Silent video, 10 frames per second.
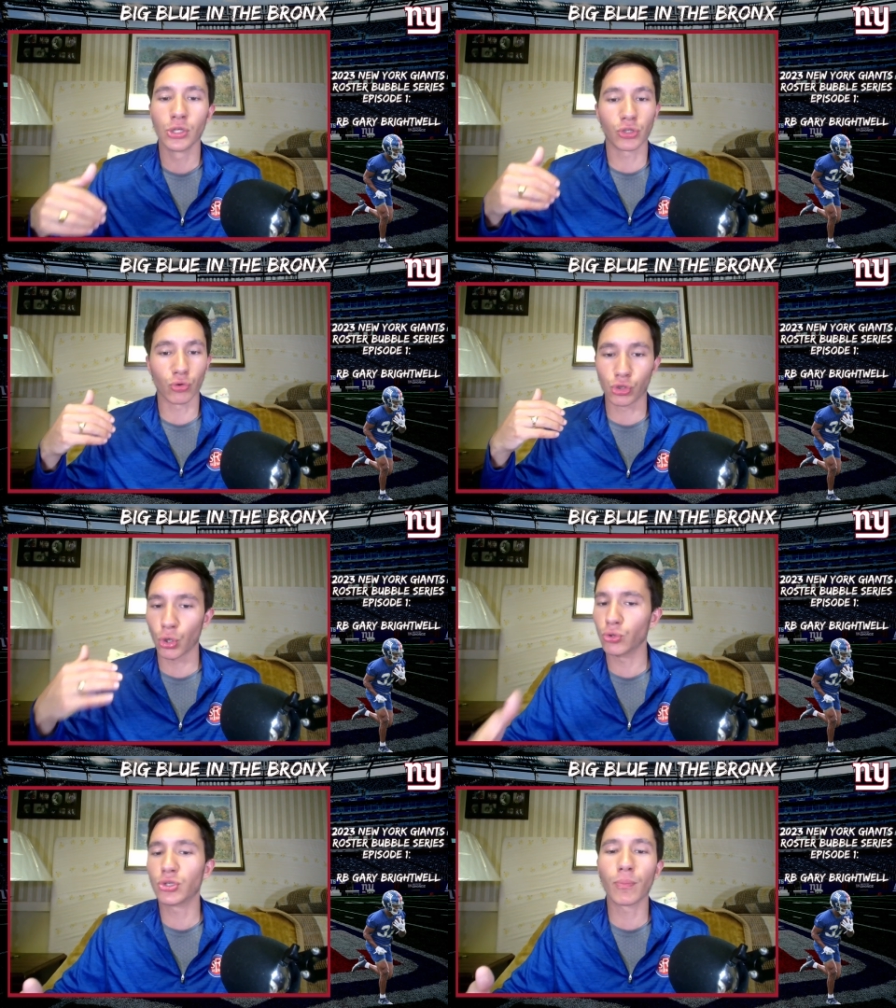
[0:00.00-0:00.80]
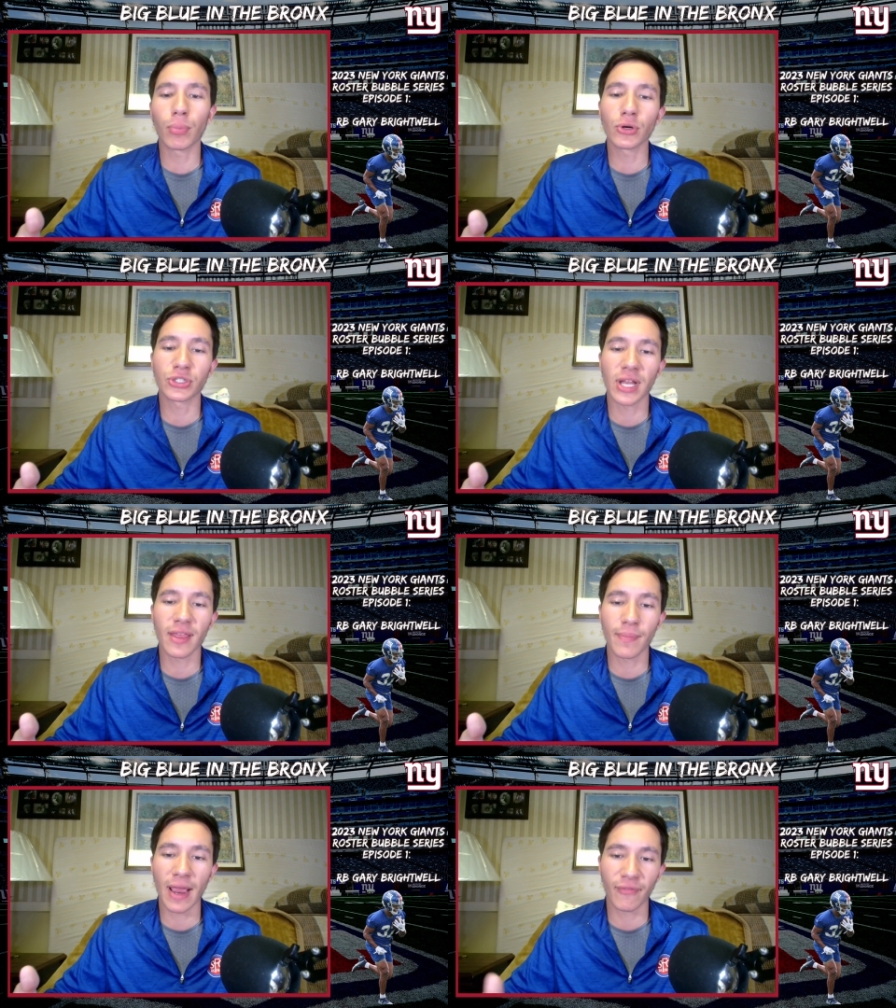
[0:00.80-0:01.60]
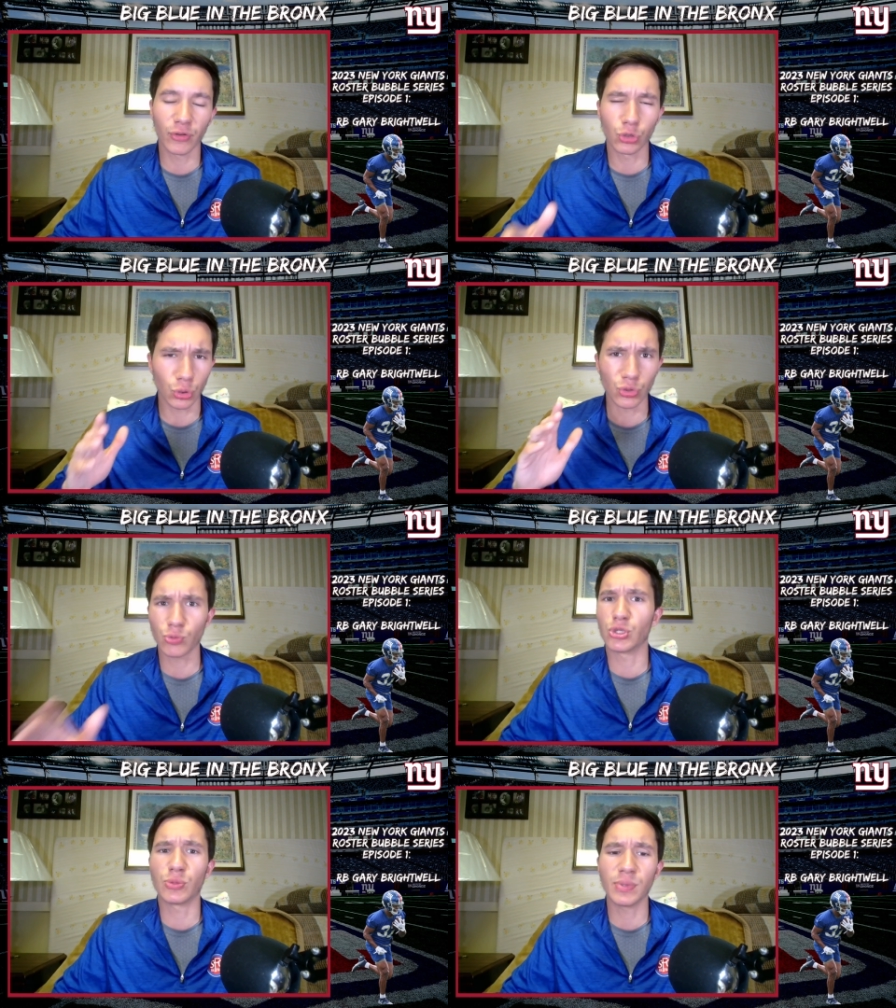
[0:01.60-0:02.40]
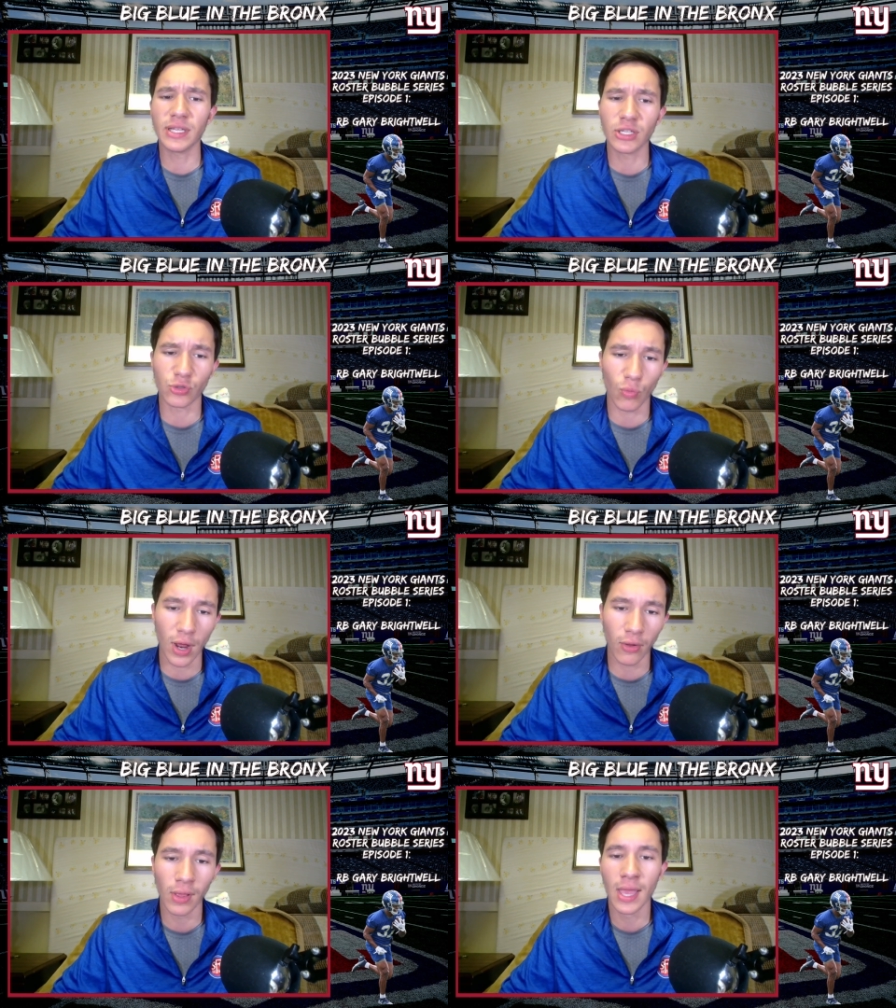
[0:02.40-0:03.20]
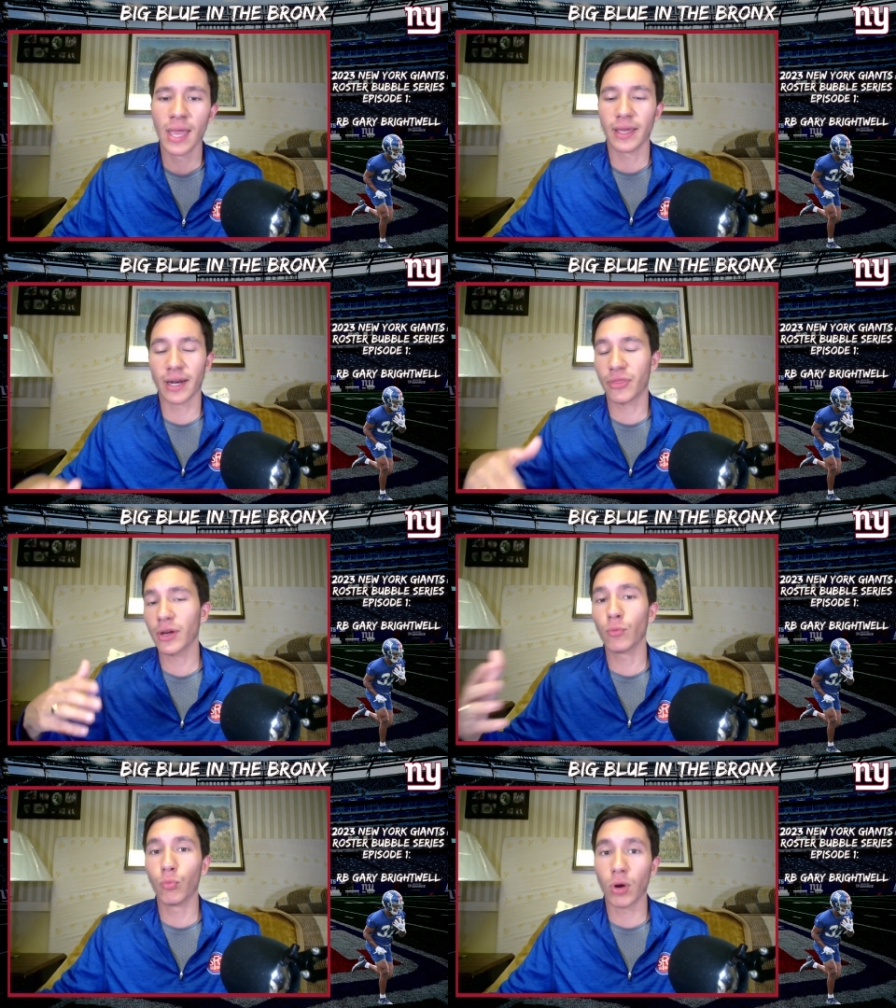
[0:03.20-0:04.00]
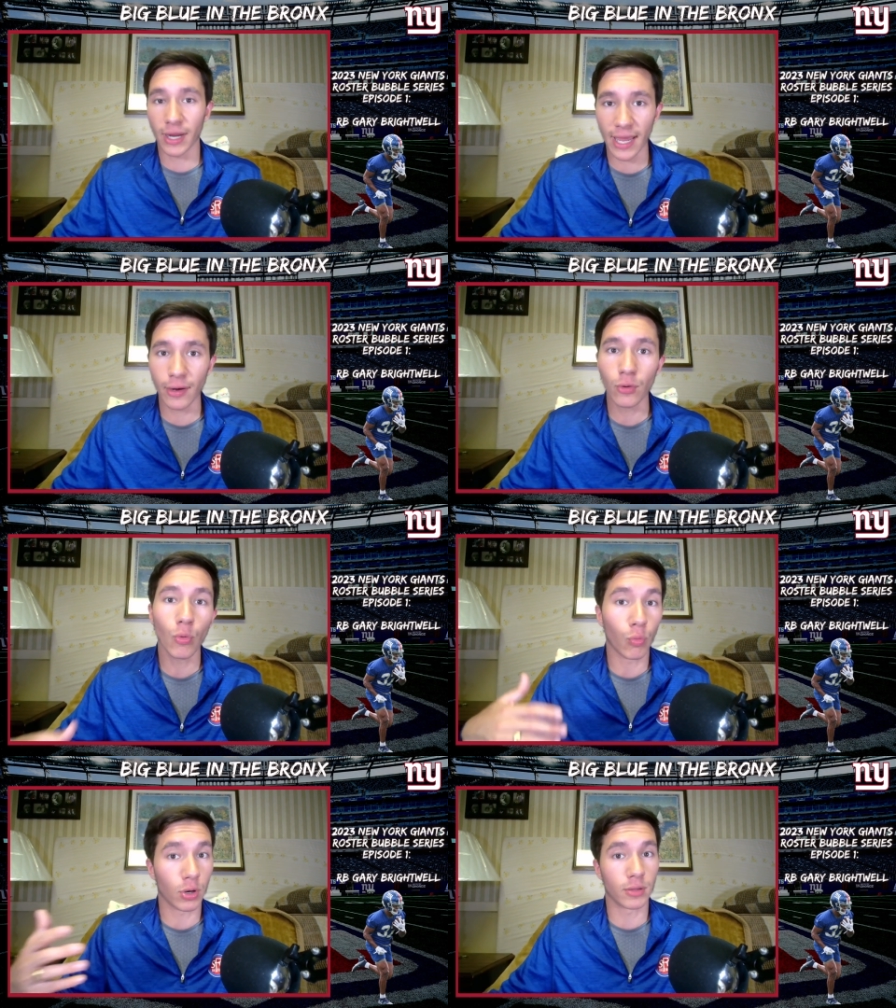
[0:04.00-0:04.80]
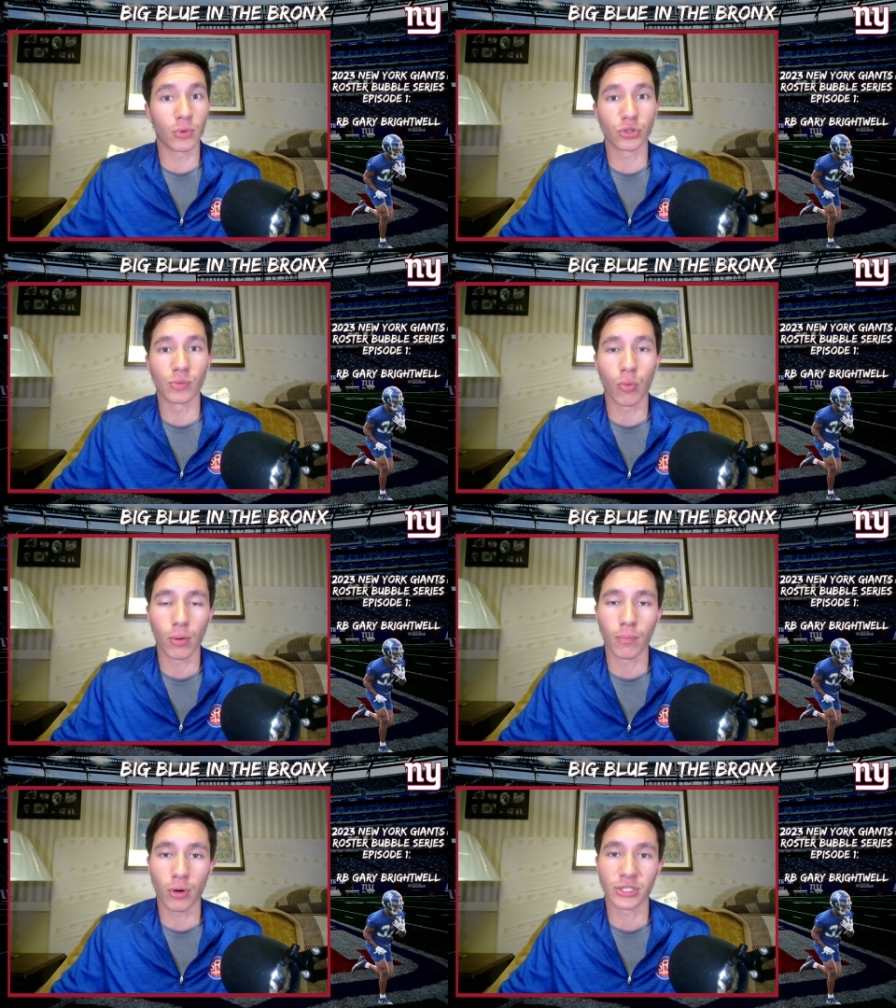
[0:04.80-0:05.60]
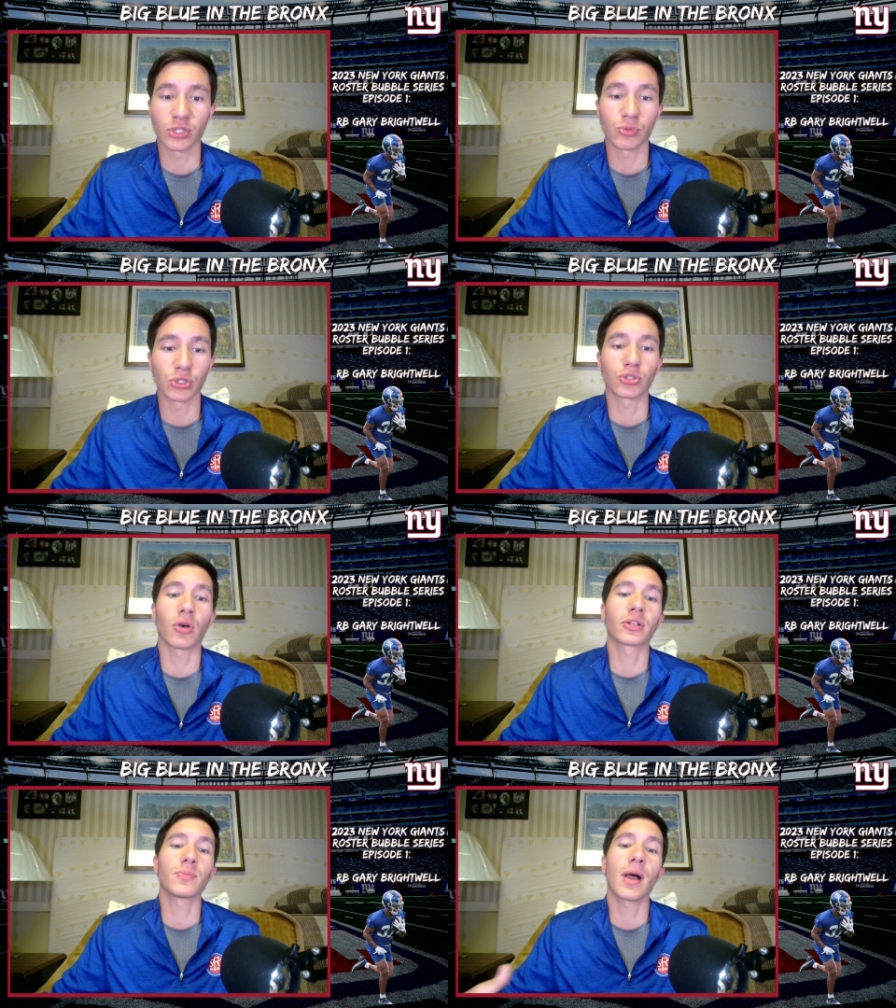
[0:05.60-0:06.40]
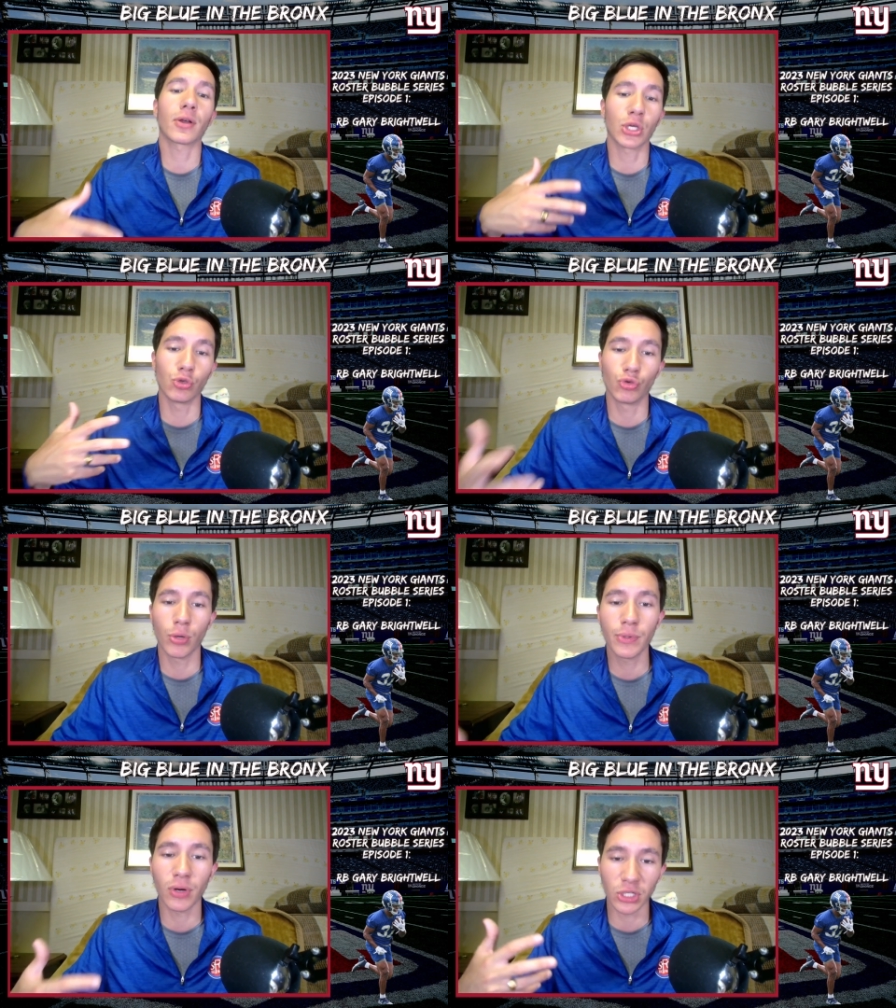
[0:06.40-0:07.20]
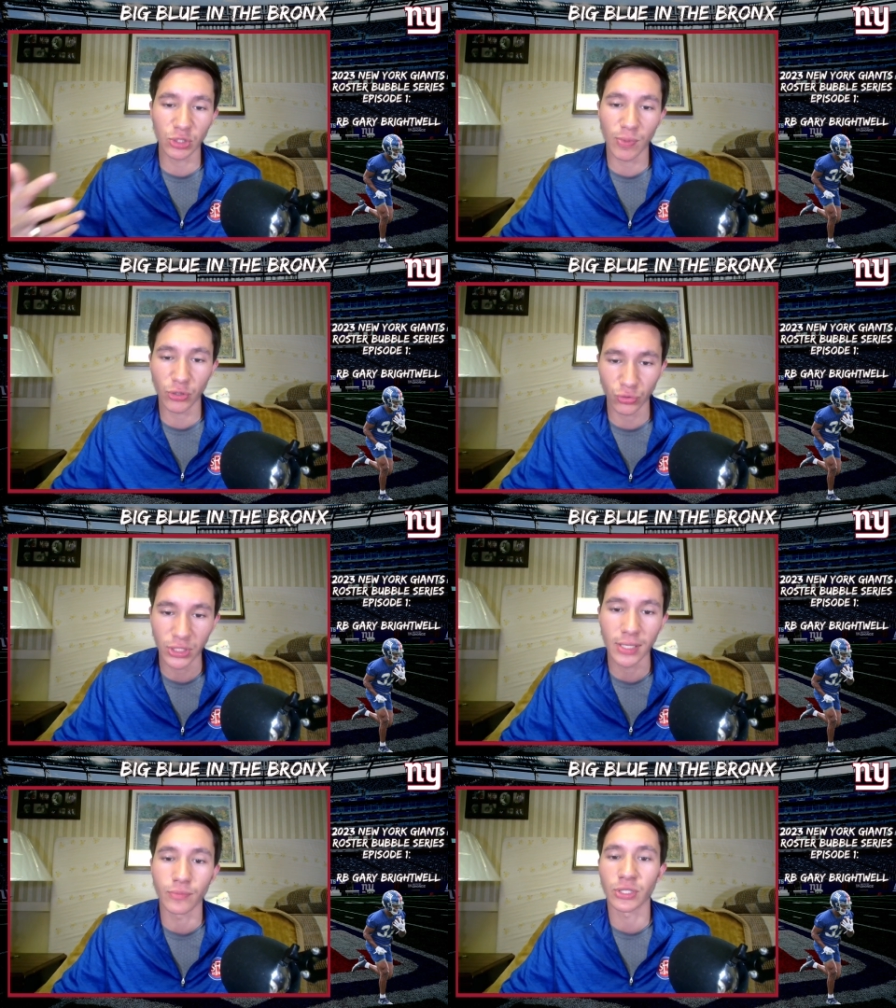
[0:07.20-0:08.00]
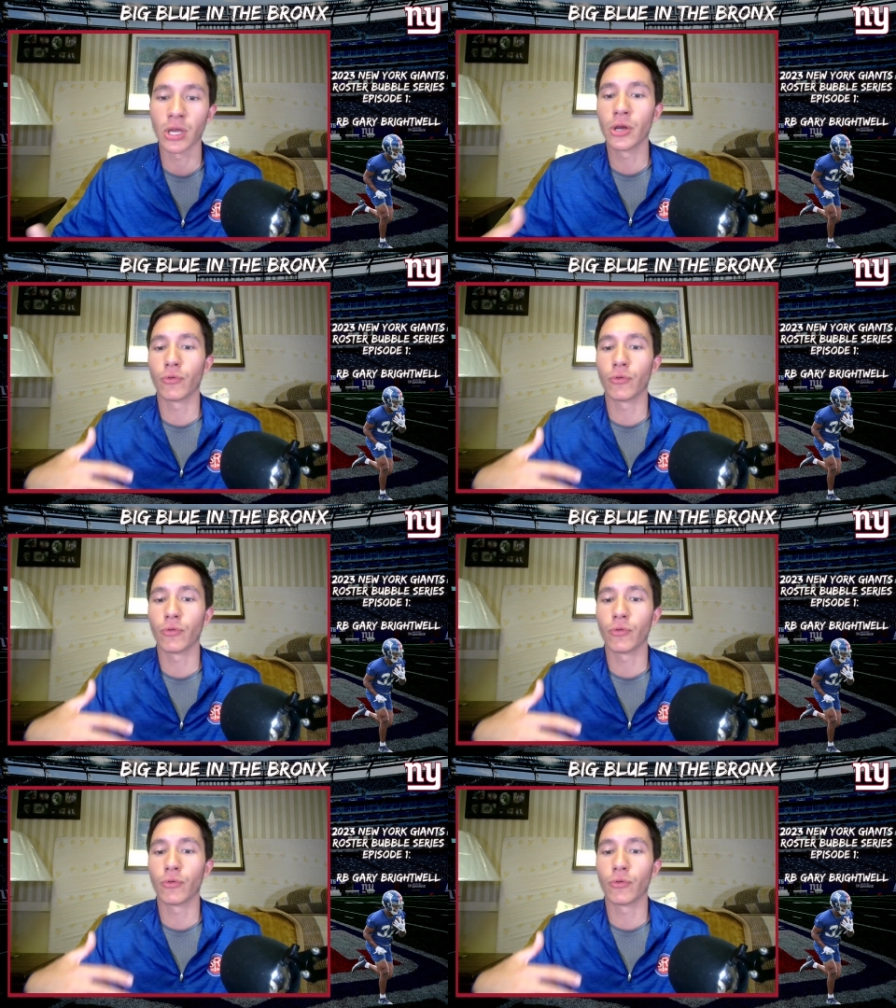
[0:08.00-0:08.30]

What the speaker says: So show some burst out of the backfield, show some speed as well. And I think, again, one of the most important parts, as we just talked about, contribute on special teams.